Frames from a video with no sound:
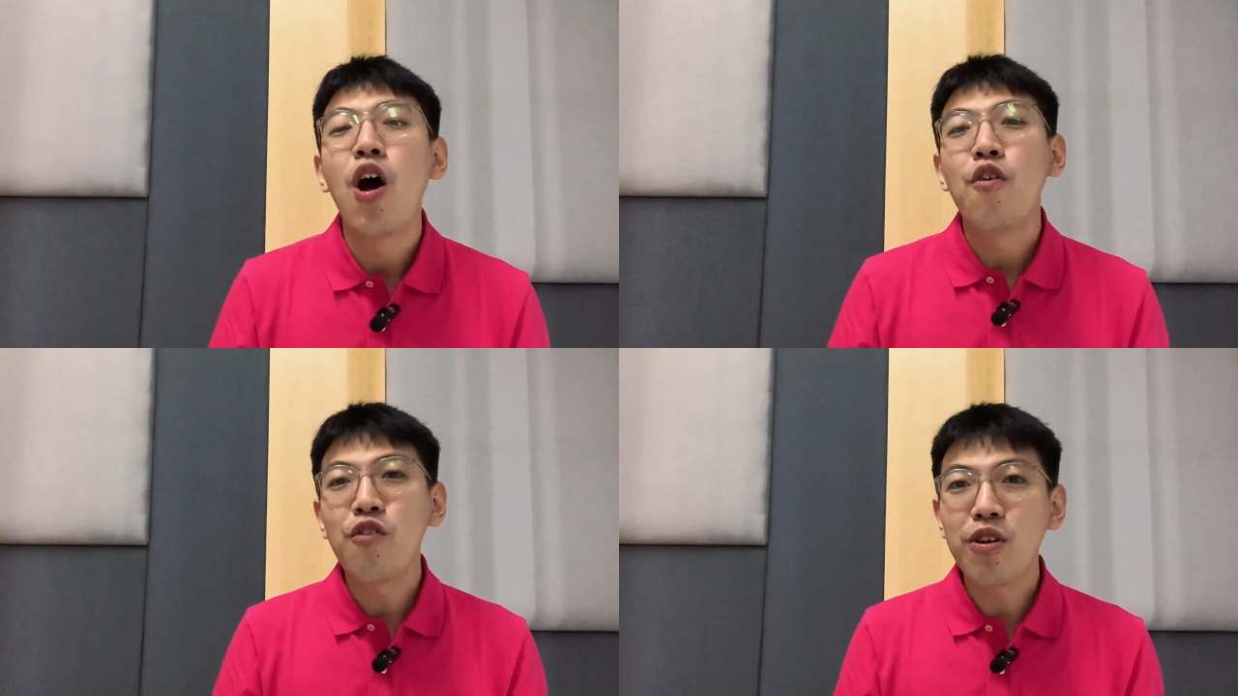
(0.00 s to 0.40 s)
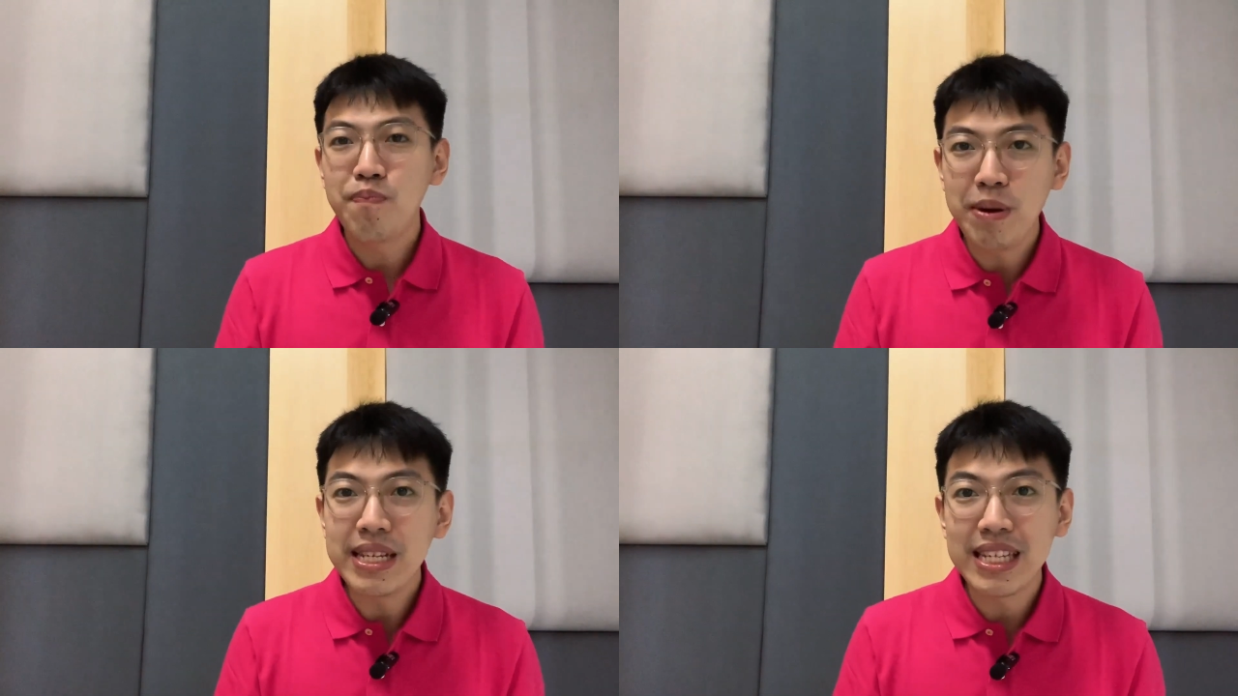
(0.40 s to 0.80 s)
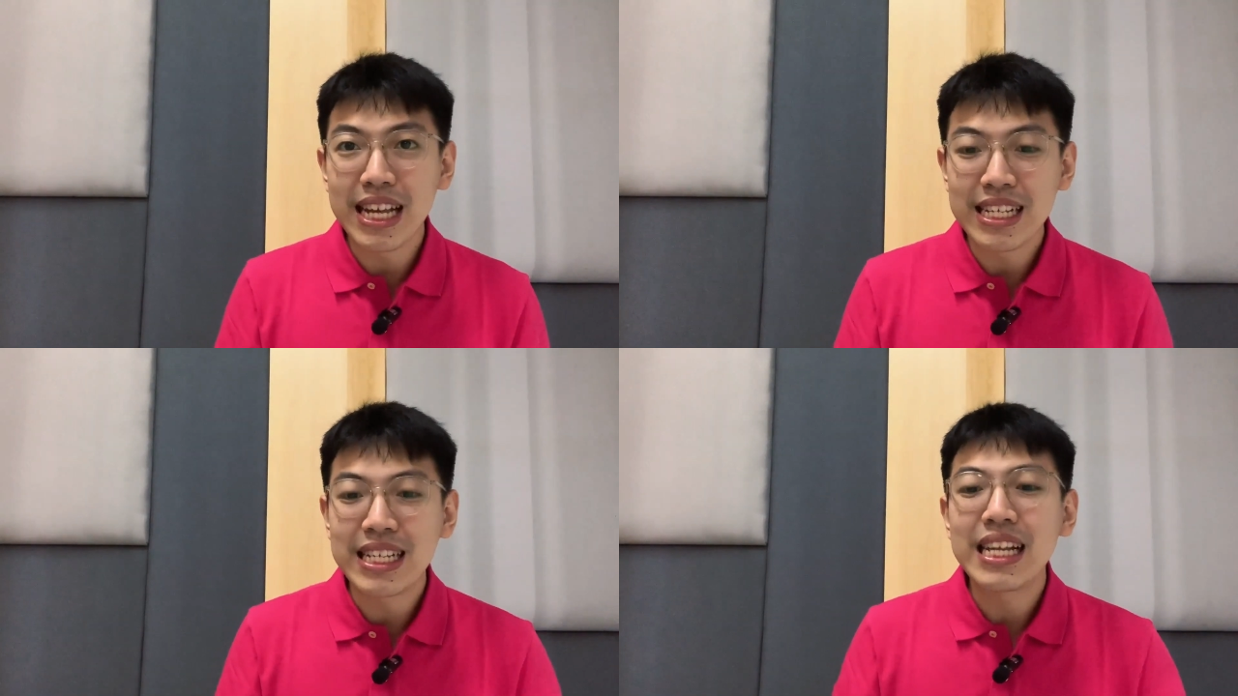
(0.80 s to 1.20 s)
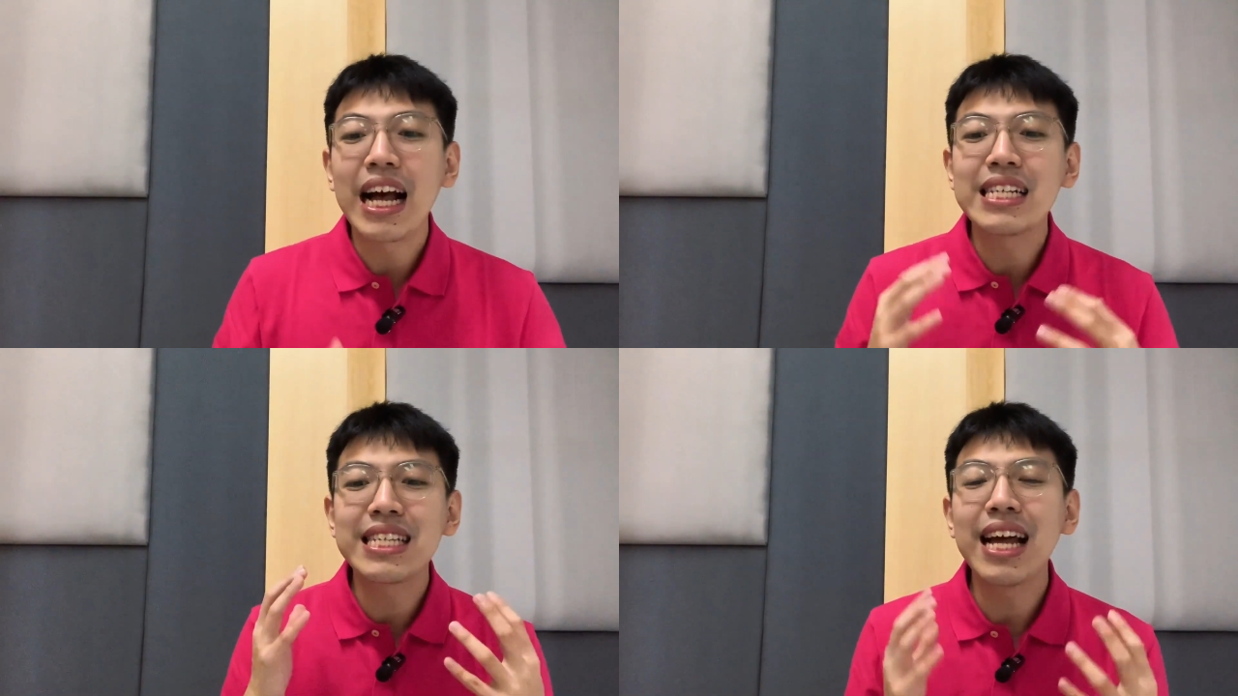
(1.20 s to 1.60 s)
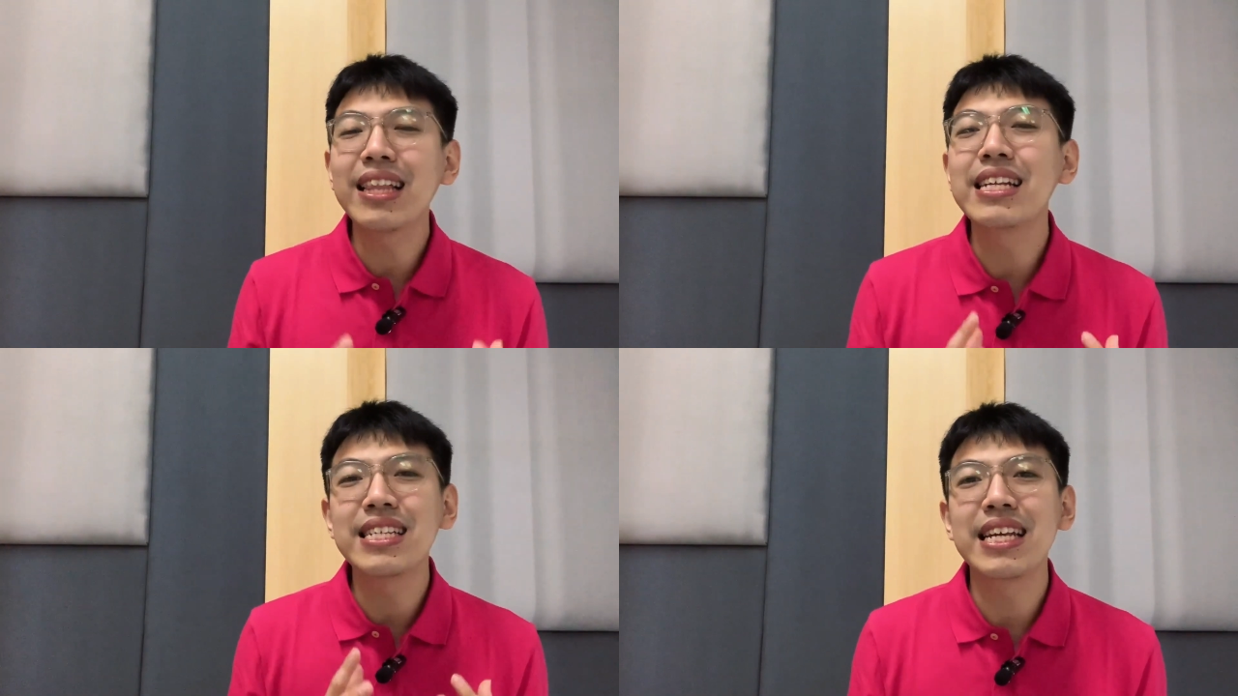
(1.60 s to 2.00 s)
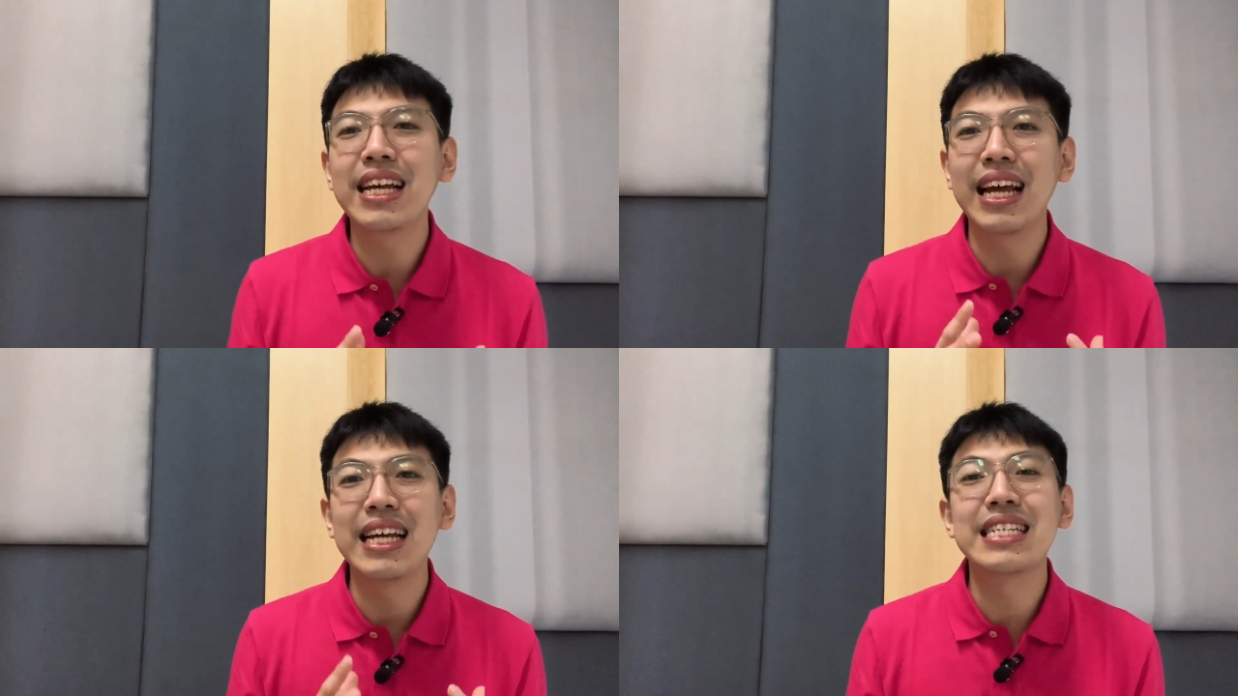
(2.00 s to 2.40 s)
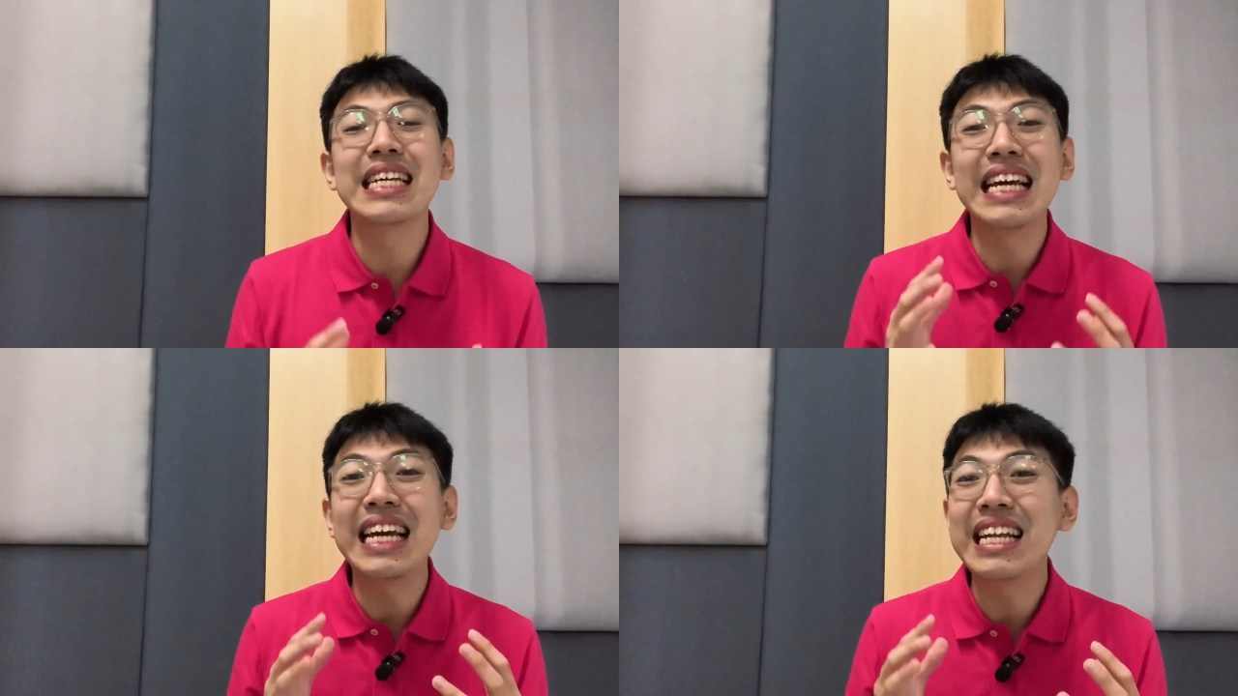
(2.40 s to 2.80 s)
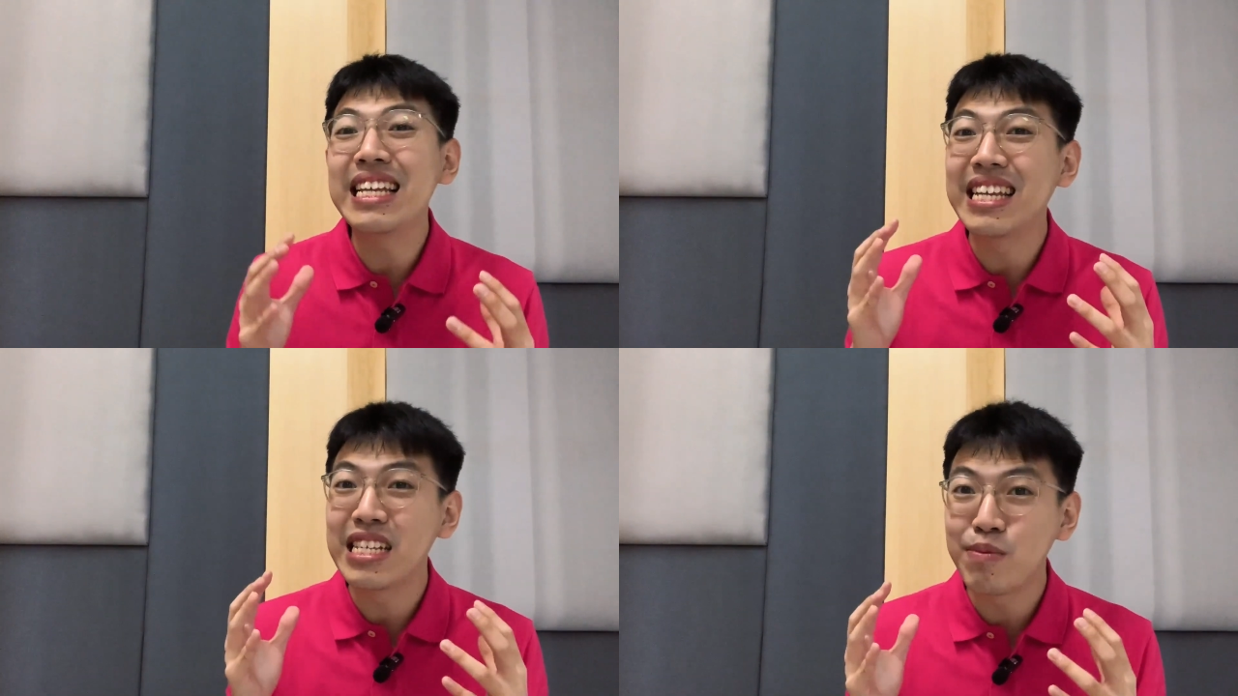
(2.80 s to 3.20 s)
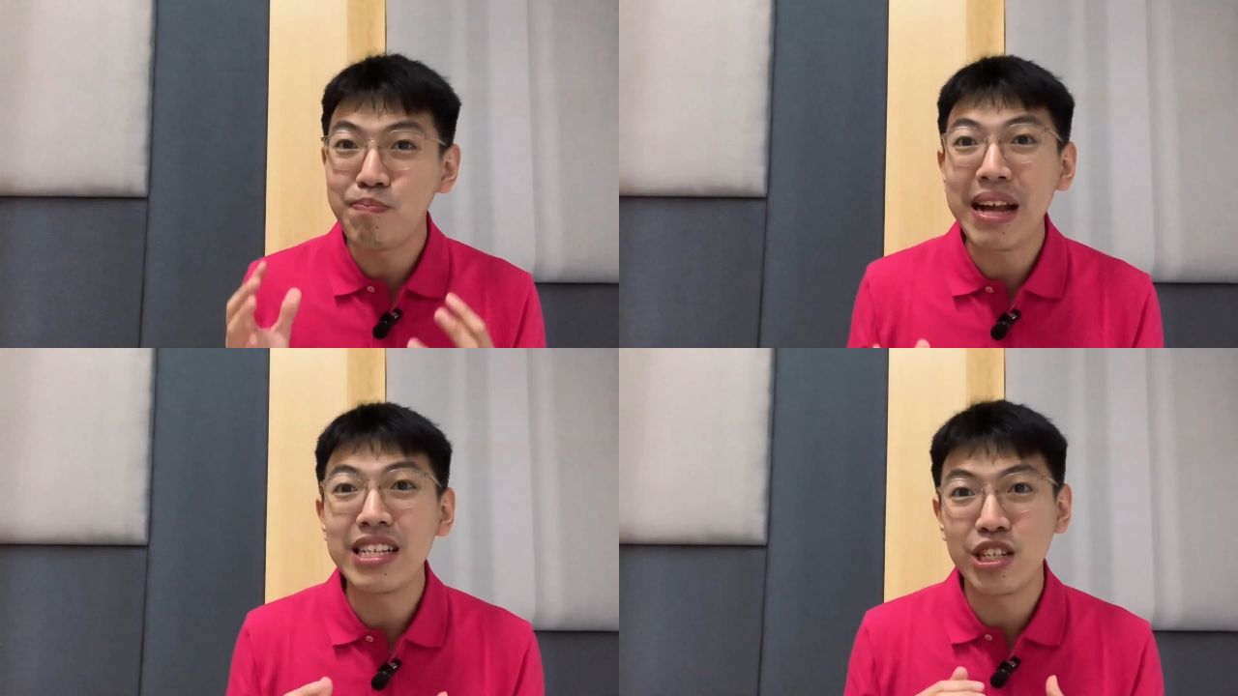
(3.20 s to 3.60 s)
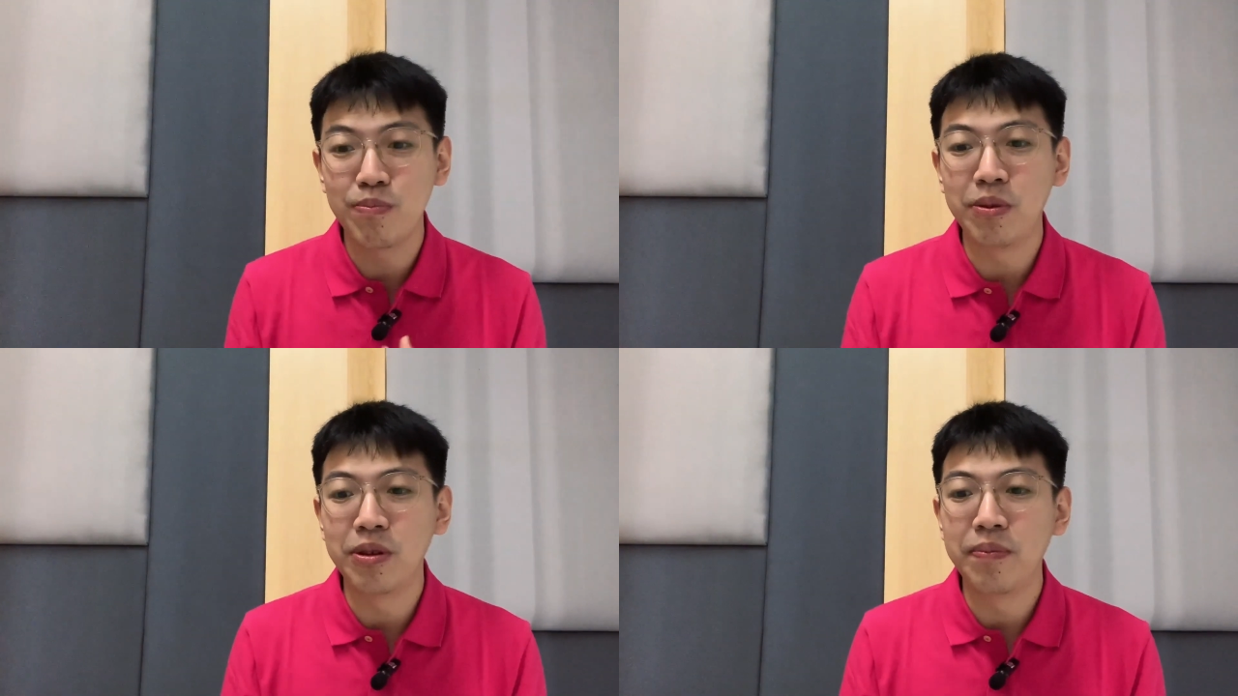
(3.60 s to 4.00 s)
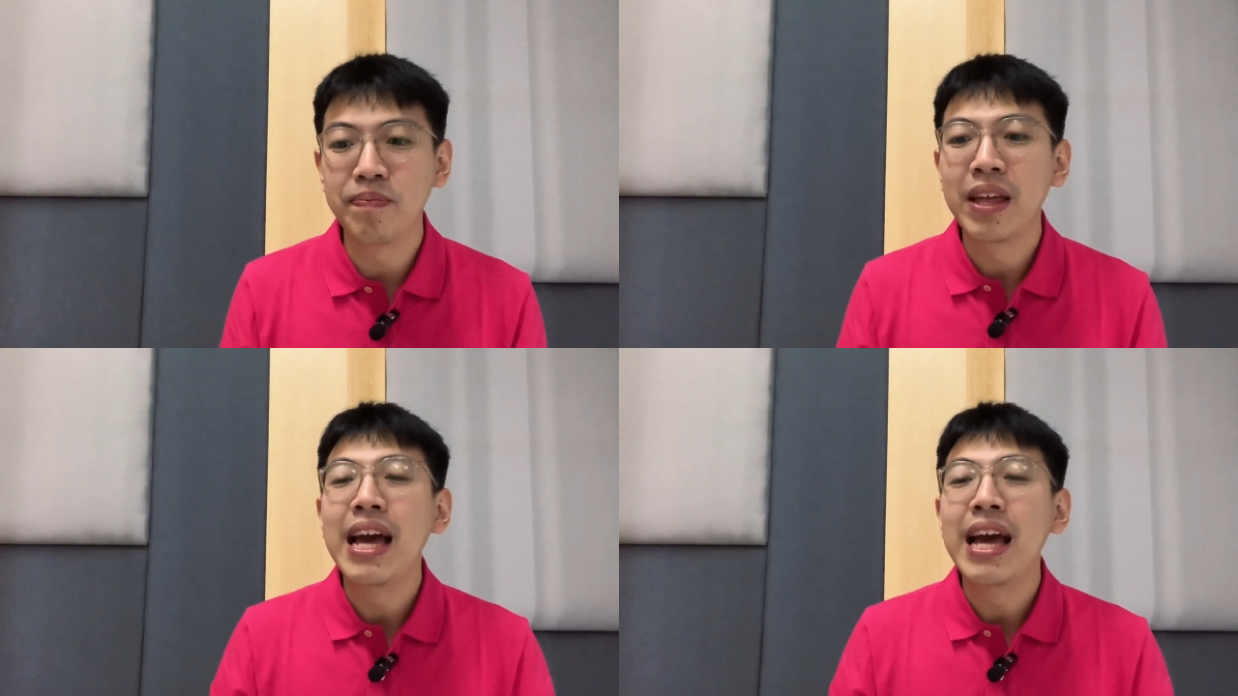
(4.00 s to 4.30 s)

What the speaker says: For business, statistics is indispensable.